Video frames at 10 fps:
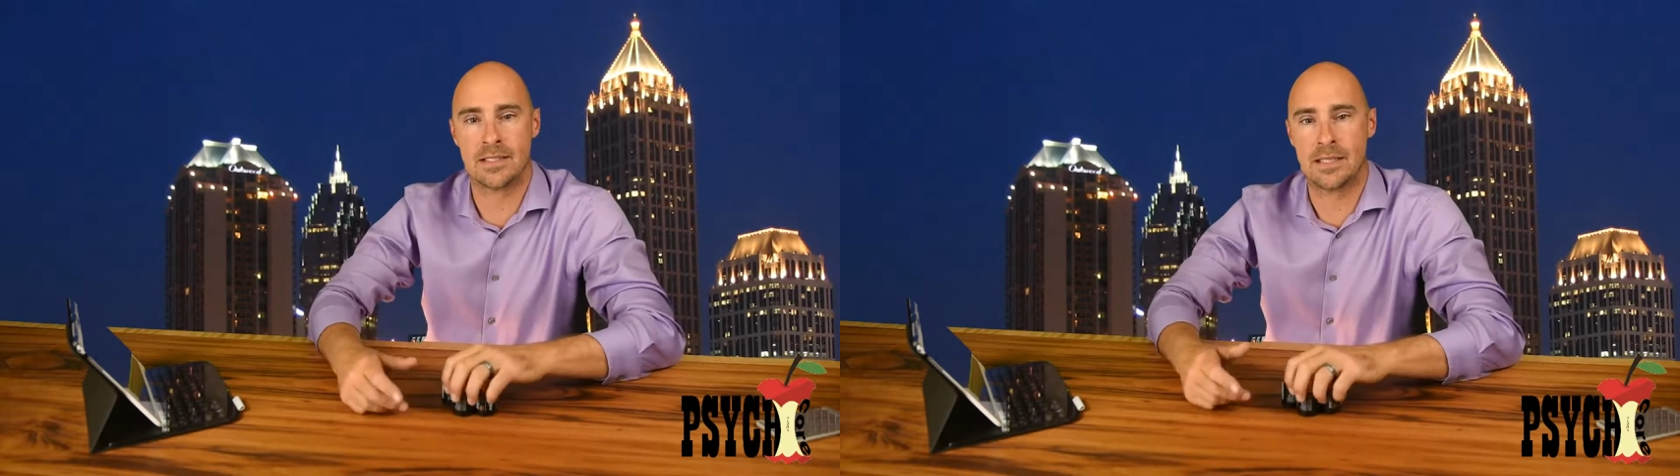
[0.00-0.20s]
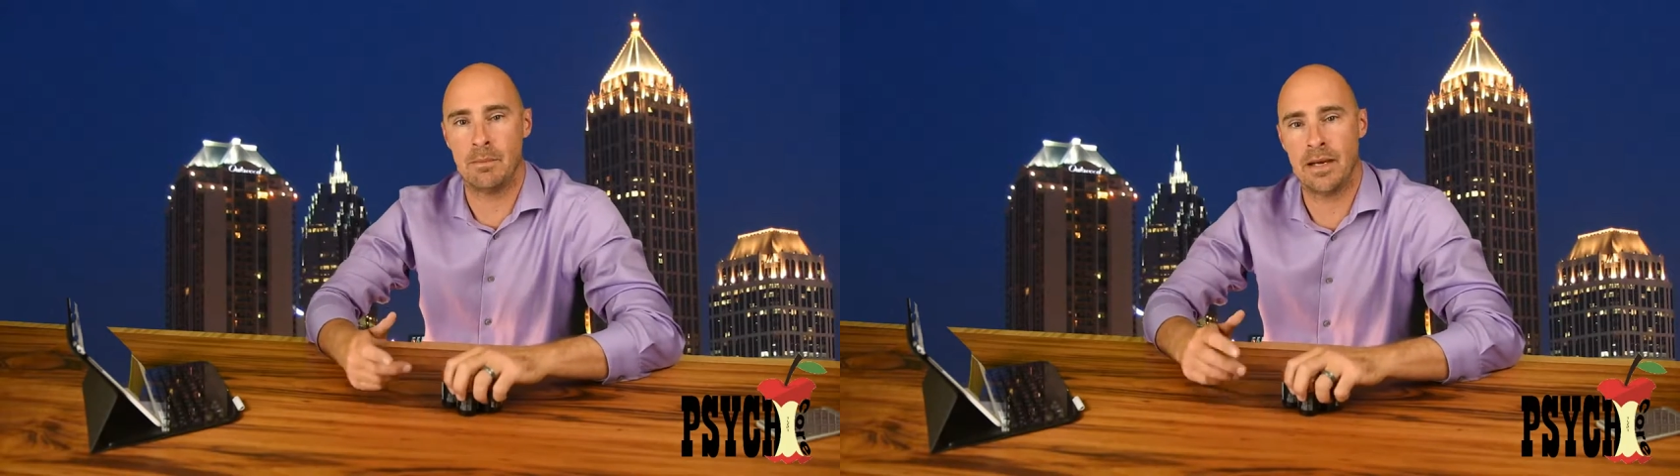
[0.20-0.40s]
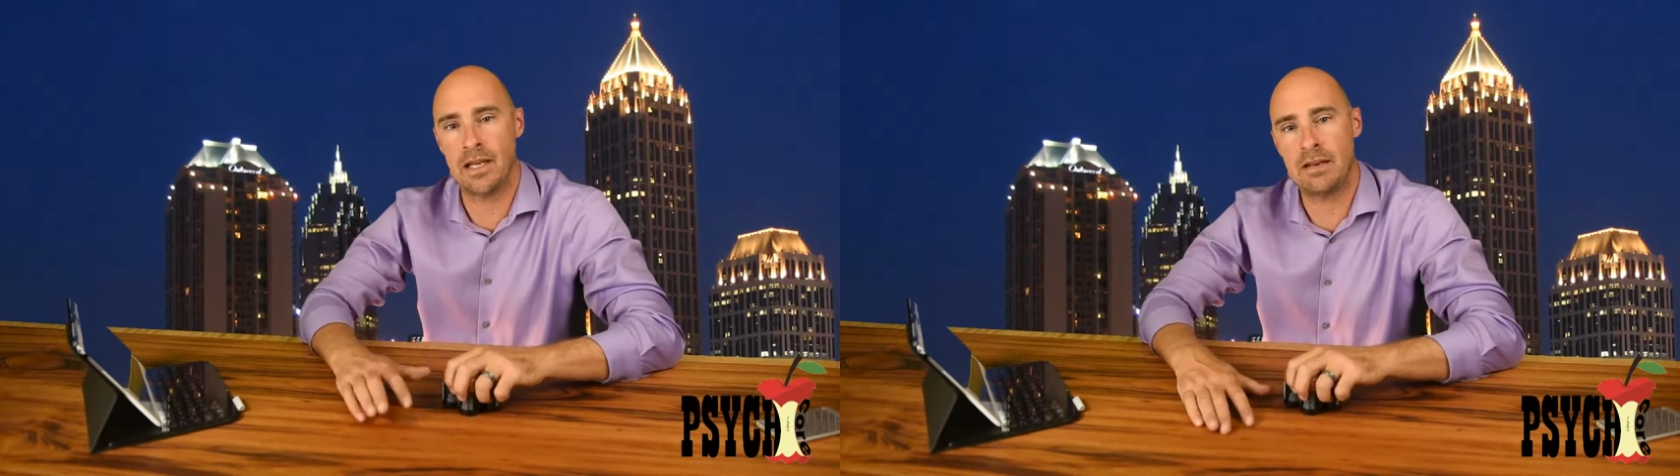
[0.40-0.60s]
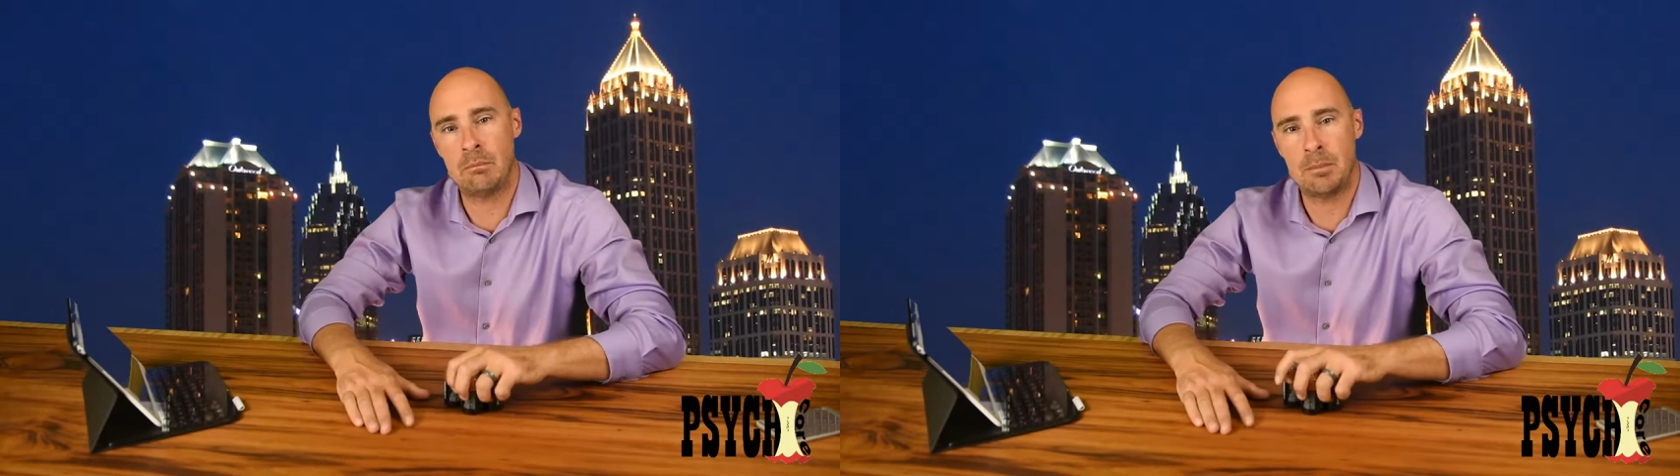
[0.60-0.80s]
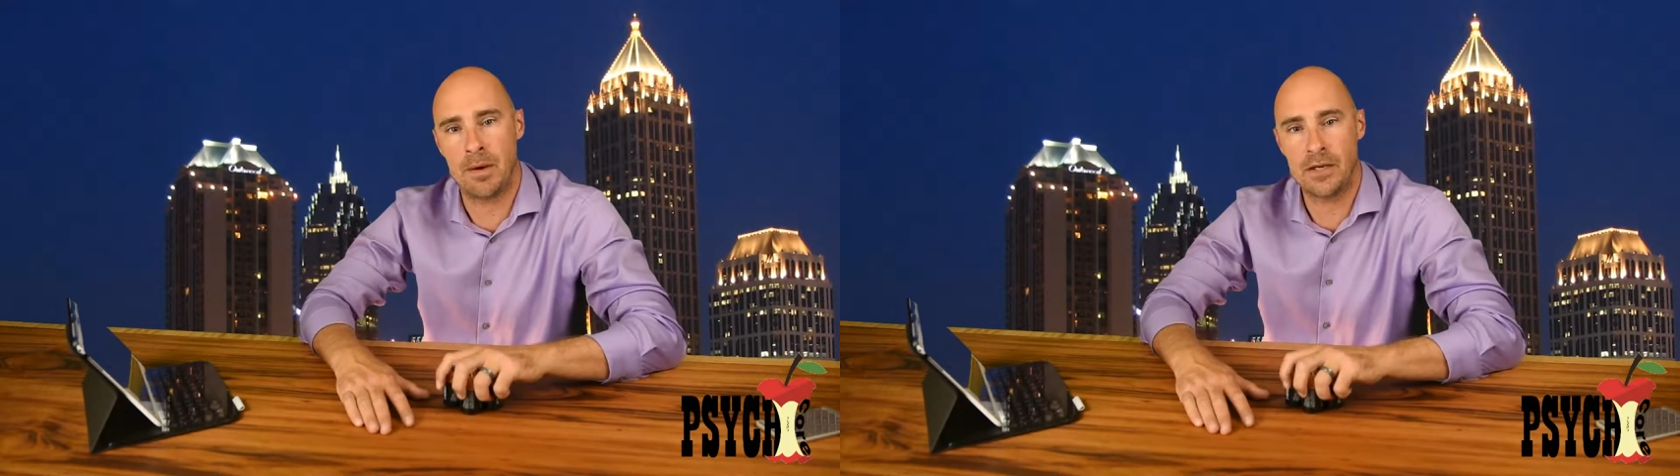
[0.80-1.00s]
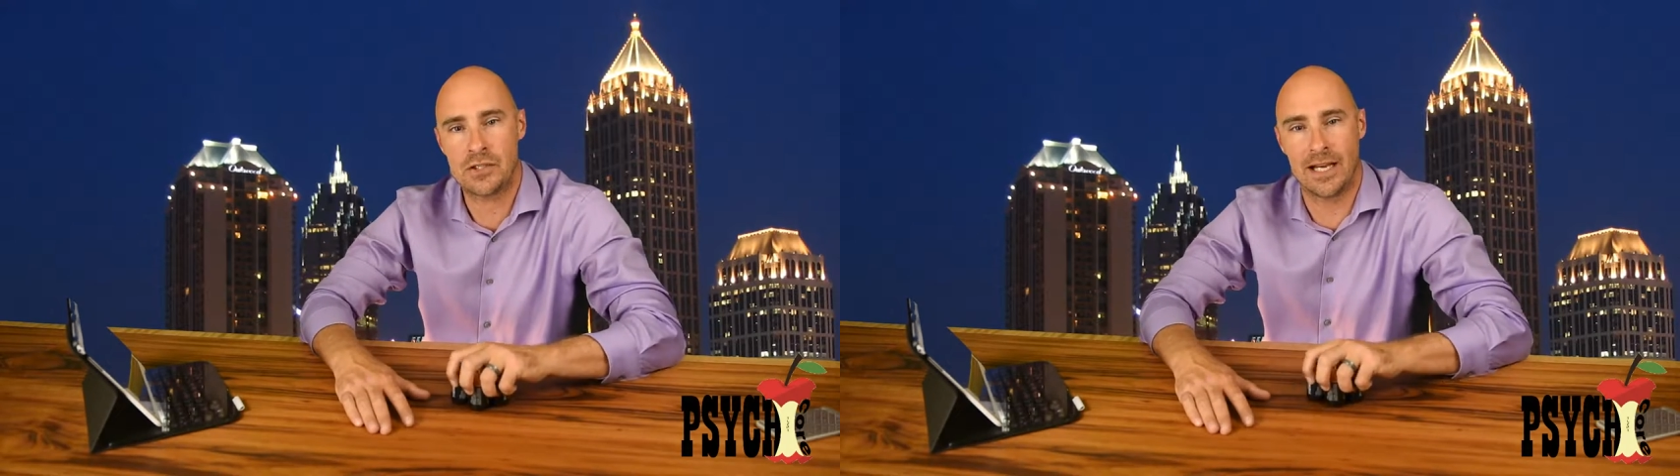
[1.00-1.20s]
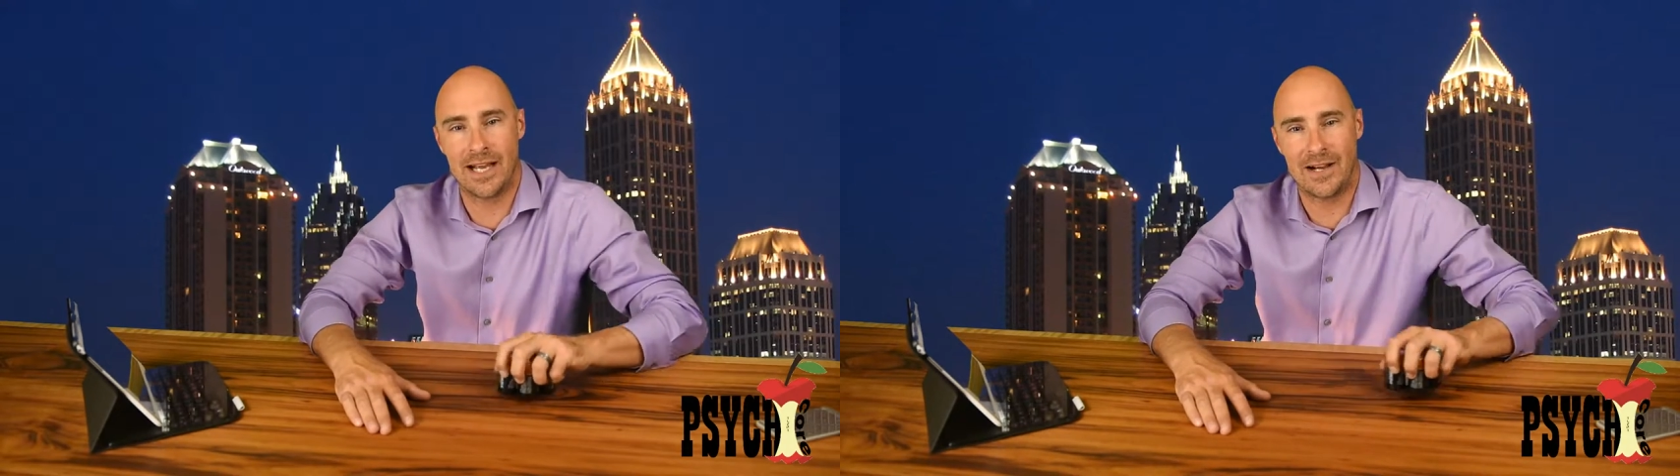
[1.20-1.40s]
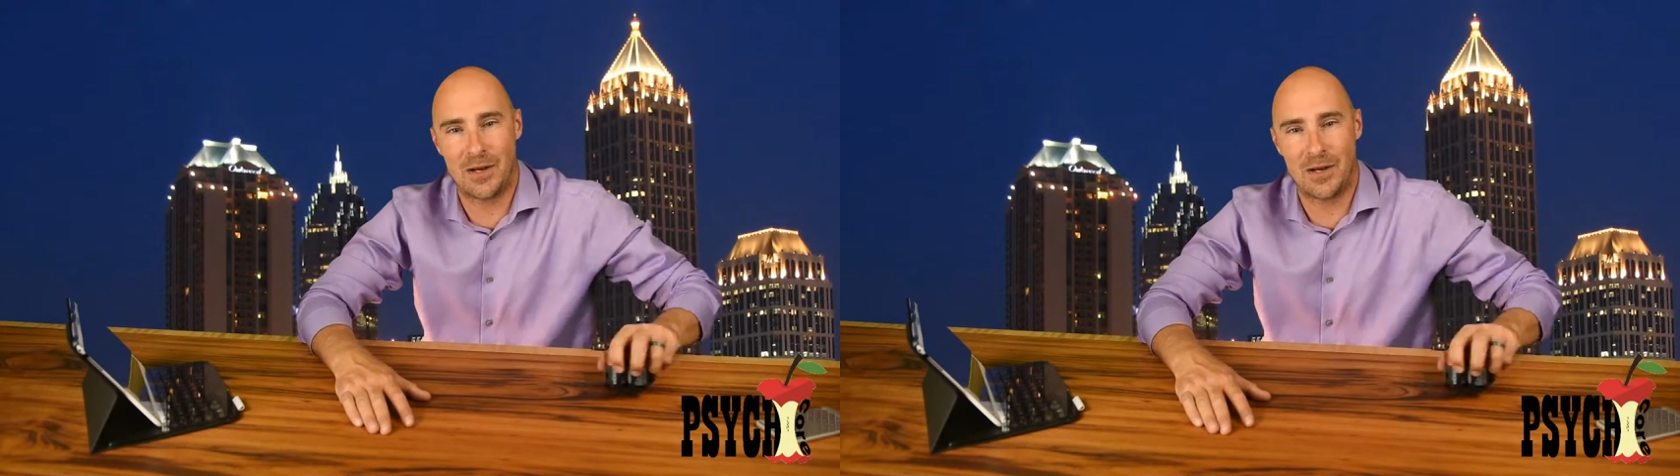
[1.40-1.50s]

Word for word: is it might not even be punishing.